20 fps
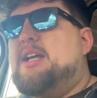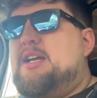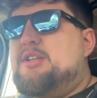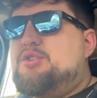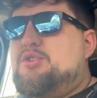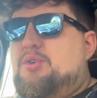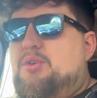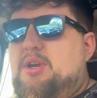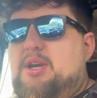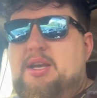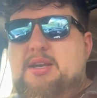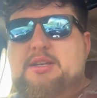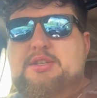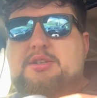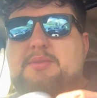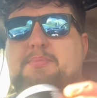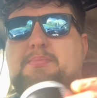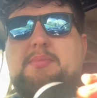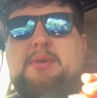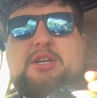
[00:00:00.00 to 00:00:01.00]
a toilet. It's a
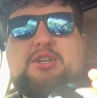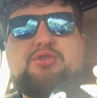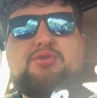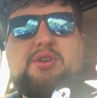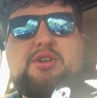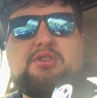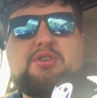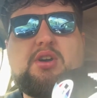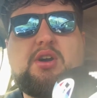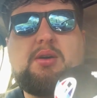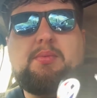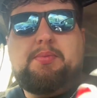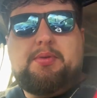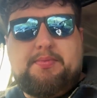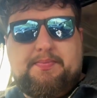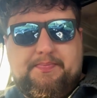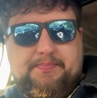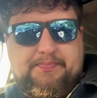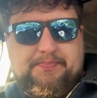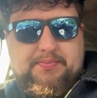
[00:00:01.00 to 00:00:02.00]
mystery job.
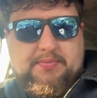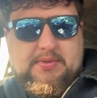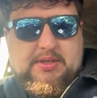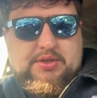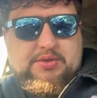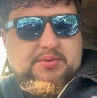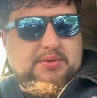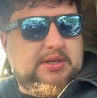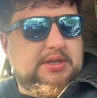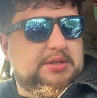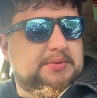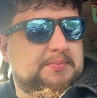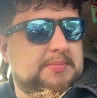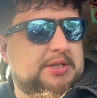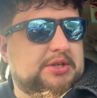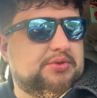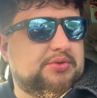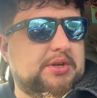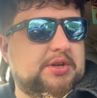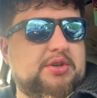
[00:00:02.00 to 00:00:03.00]
It's one of these
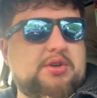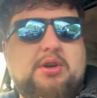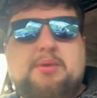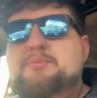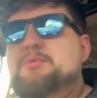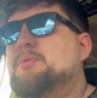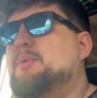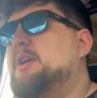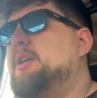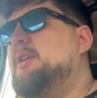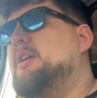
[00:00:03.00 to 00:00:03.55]
mystery jobs where you